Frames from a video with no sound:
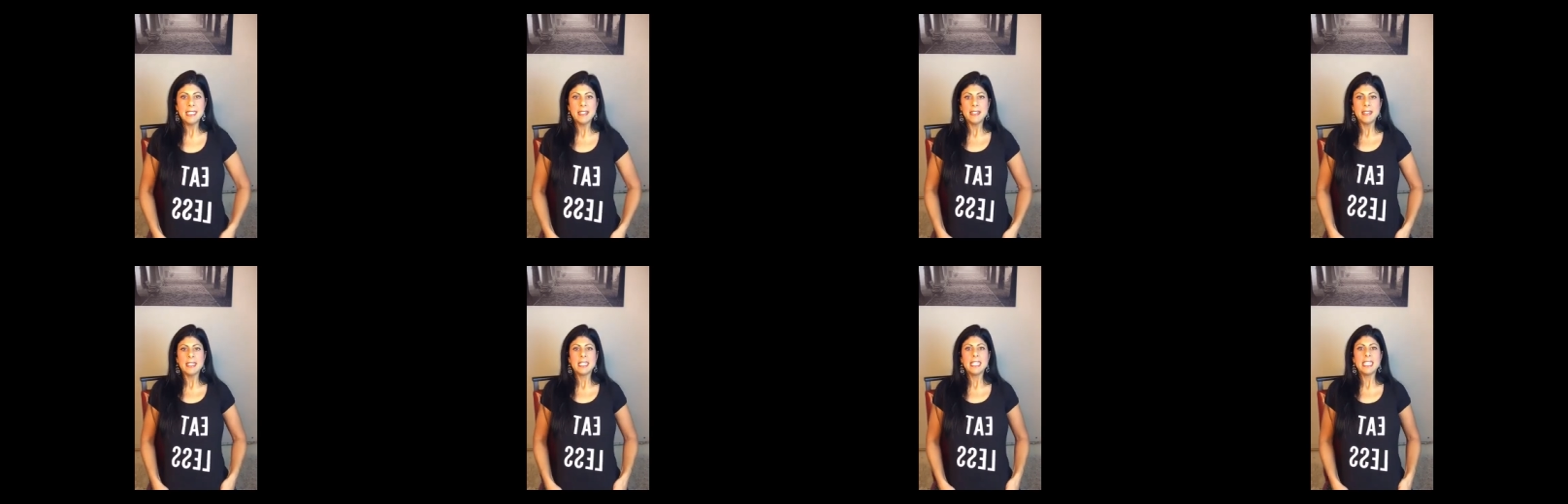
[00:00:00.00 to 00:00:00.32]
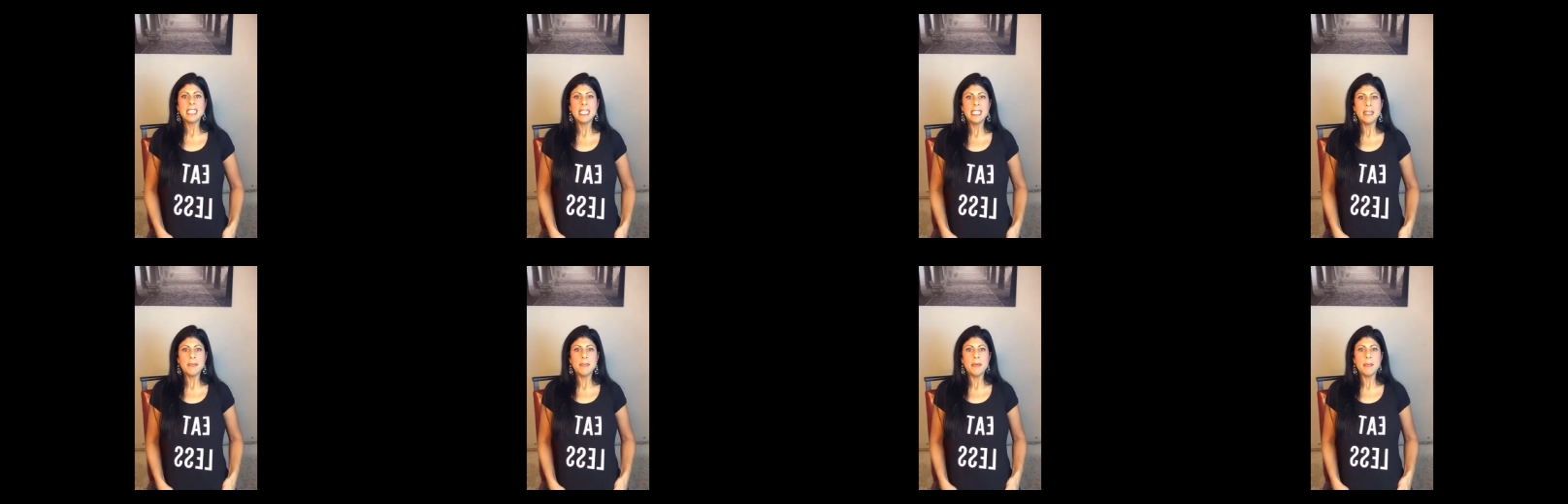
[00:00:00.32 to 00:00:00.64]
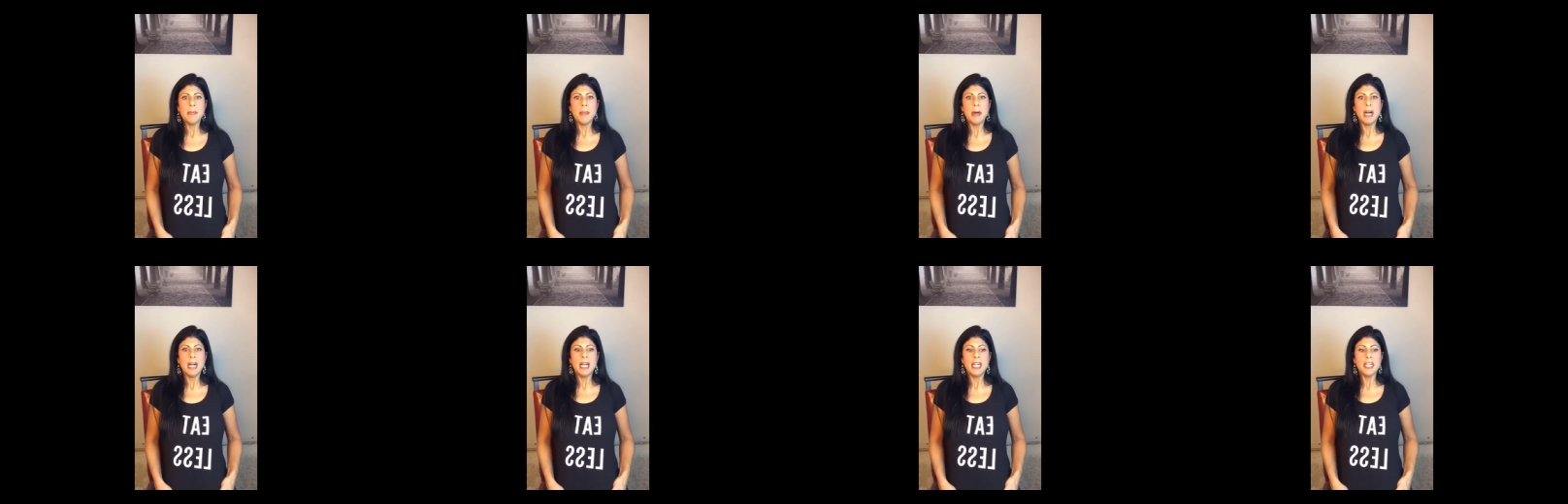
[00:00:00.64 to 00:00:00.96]
Keep in
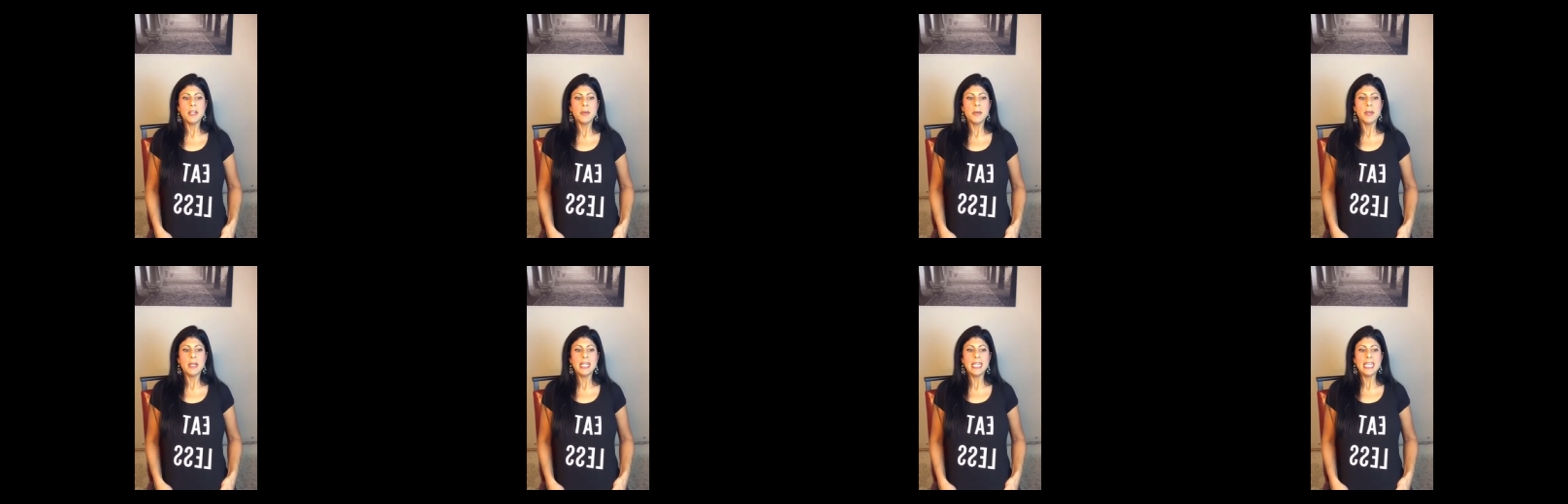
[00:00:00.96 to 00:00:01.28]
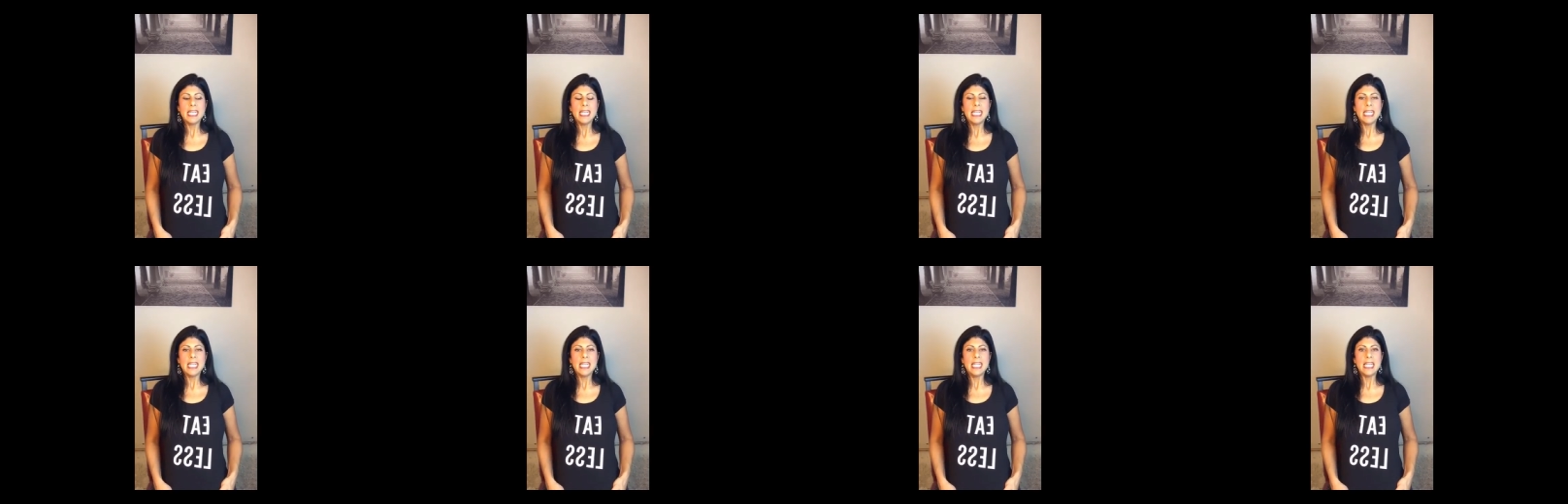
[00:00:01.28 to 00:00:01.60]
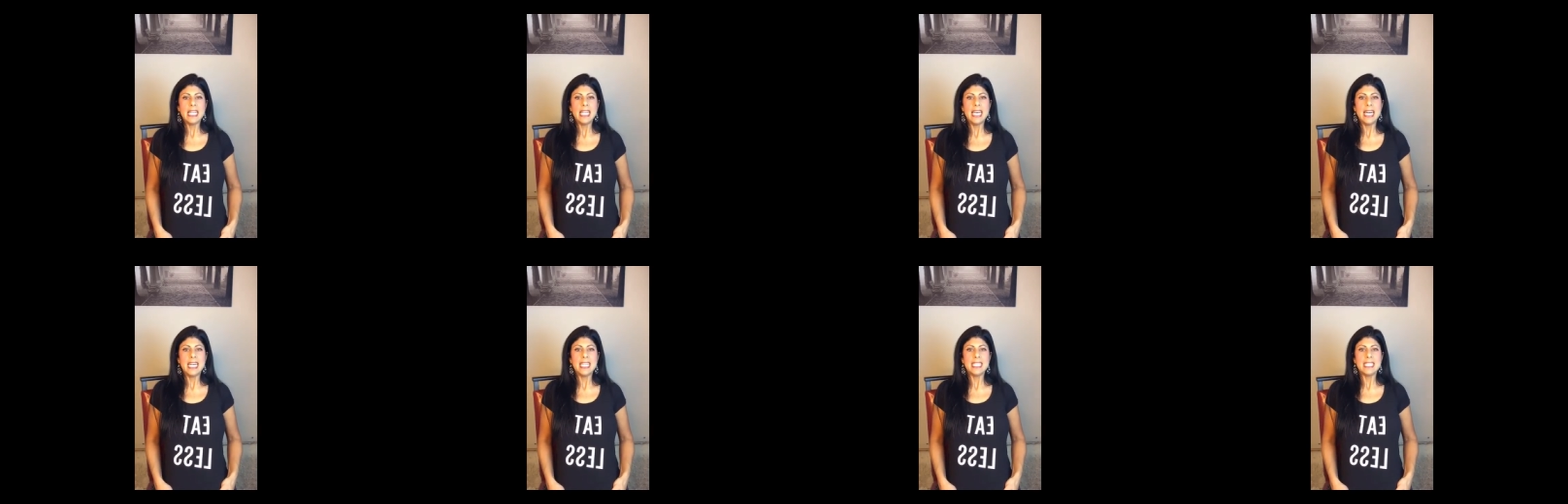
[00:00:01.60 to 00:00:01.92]
mind, you want to eat
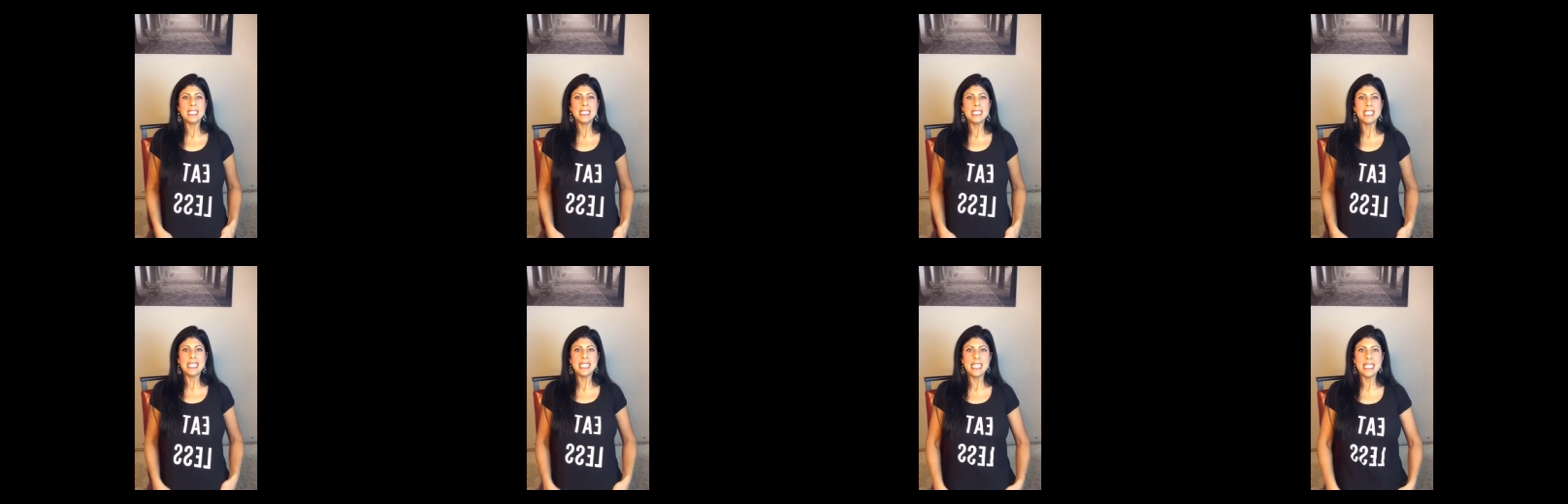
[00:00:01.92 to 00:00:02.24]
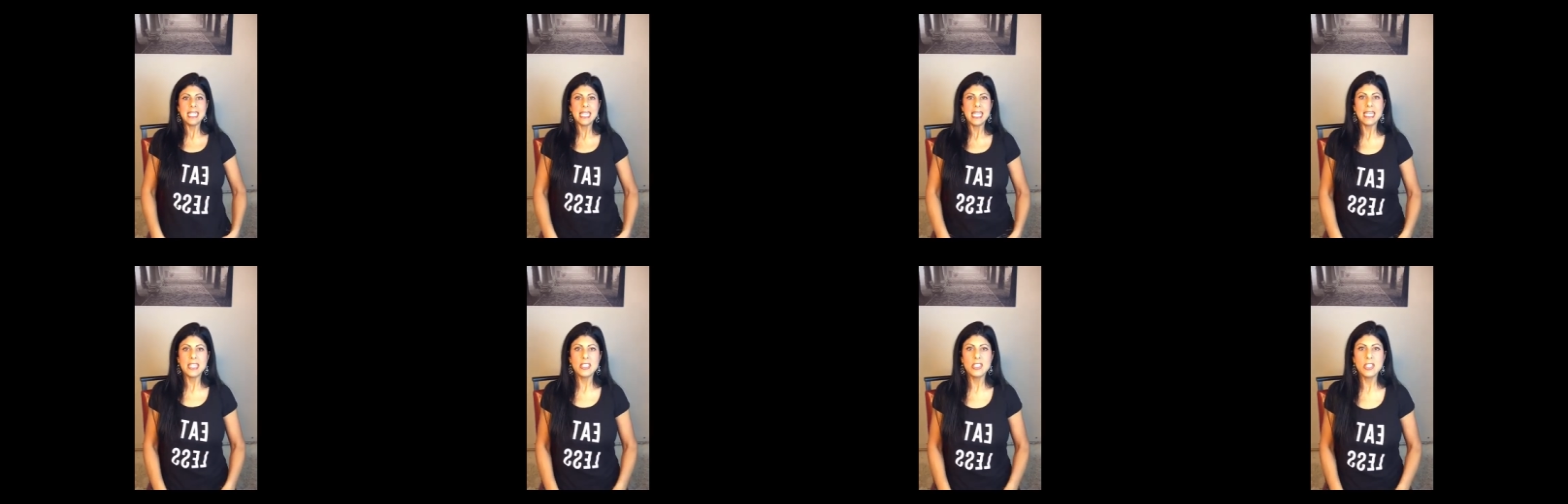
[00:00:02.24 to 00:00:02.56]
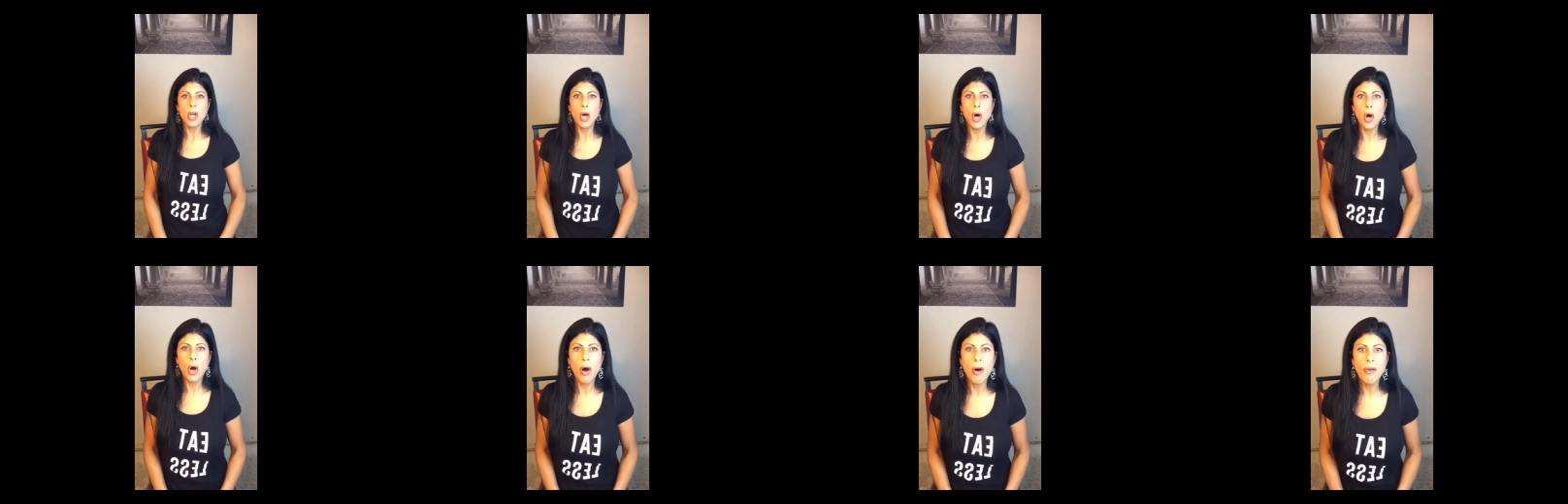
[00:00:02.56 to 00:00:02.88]
less and eat less
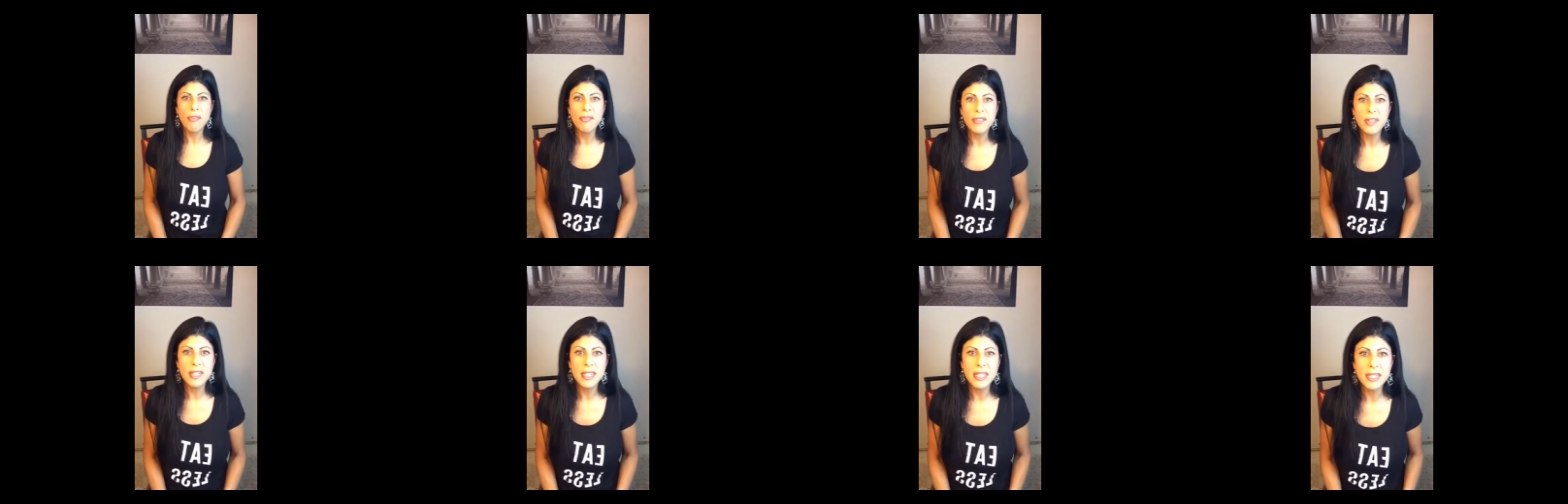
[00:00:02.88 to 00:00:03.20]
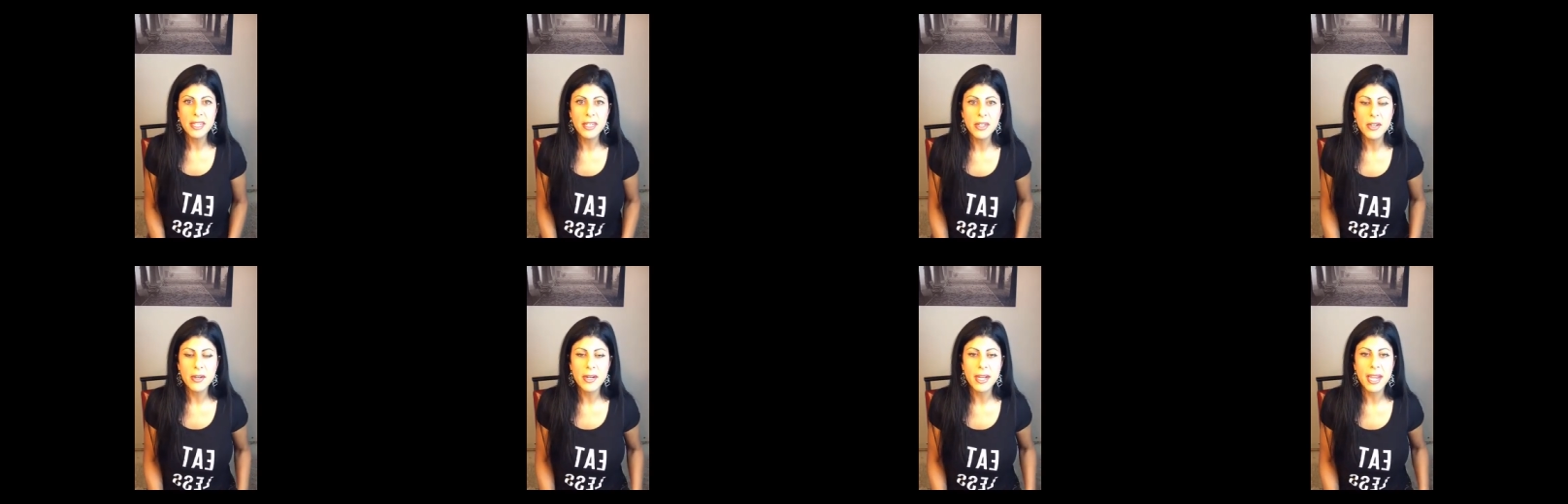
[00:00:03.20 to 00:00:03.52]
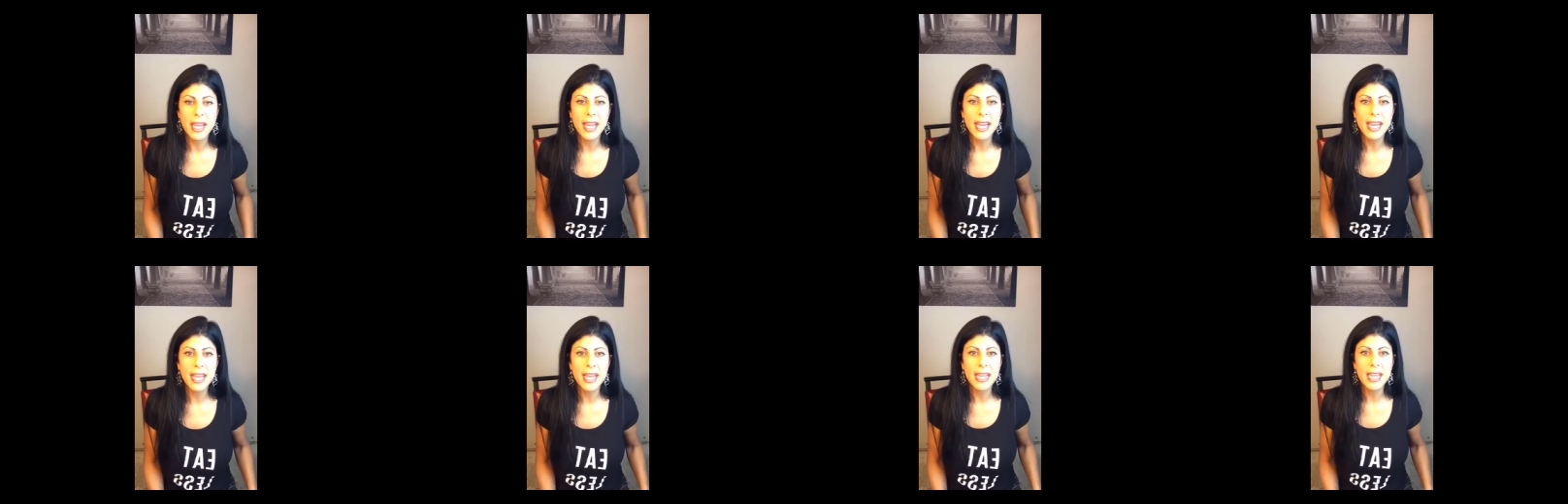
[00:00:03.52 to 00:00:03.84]
often,
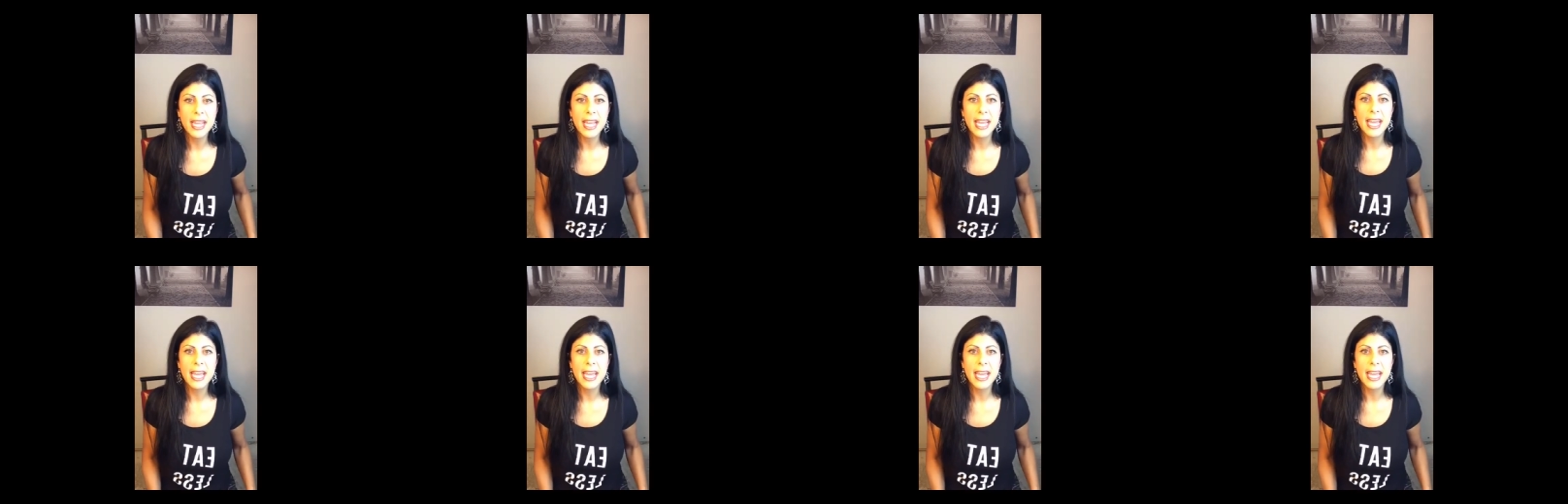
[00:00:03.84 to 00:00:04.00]
okay?